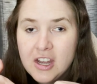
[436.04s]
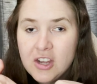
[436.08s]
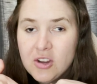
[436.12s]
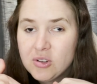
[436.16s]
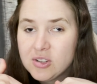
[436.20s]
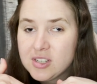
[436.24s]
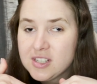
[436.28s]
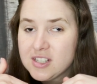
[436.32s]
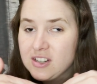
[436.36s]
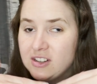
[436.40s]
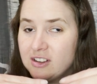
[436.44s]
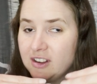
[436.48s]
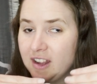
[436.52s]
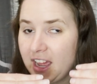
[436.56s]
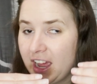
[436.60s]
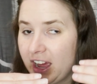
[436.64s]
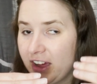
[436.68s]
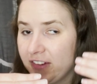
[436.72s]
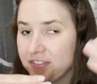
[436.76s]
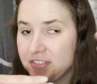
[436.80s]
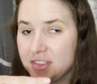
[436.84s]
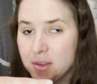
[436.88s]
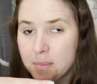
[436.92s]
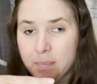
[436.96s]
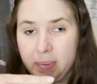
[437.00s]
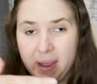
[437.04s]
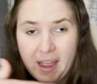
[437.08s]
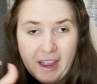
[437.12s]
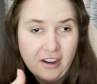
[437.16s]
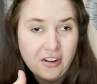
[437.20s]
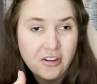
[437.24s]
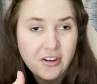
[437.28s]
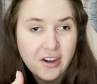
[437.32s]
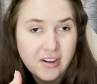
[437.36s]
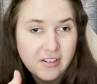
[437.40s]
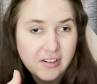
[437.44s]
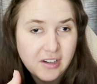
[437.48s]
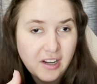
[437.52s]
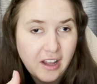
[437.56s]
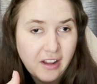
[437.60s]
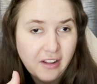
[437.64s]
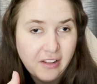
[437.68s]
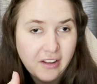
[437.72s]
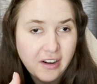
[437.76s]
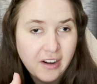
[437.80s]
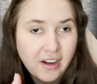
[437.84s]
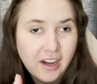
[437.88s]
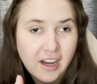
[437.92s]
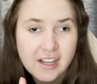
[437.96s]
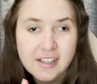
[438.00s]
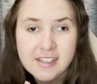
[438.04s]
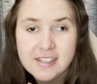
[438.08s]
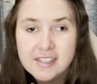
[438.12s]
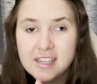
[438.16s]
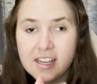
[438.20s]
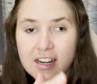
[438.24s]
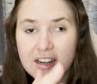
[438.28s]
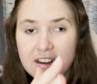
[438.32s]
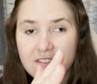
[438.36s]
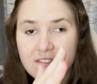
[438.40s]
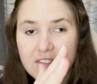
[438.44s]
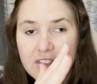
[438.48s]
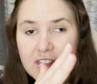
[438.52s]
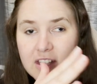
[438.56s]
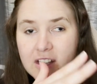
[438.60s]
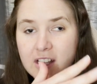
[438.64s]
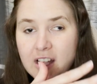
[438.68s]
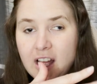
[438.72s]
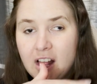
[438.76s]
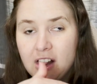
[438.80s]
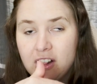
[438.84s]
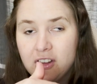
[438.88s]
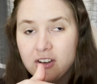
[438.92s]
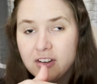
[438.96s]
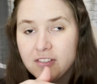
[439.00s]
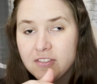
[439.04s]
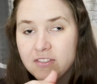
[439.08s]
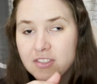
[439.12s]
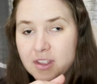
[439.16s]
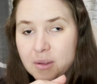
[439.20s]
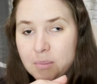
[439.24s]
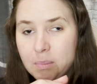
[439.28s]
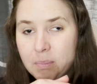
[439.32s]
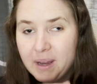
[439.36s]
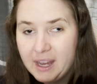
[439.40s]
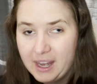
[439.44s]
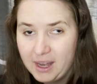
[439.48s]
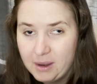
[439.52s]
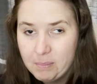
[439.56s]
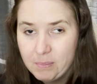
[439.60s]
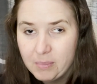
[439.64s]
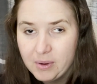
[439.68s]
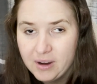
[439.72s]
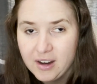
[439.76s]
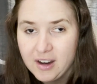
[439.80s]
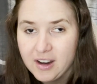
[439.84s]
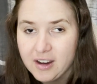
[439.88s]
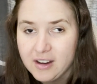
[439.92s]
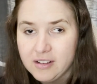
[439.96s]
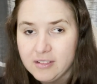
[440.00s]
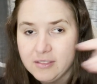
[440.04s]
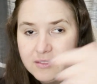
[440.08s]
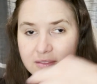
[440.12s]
you'll still have the background color instead of the color of the paper.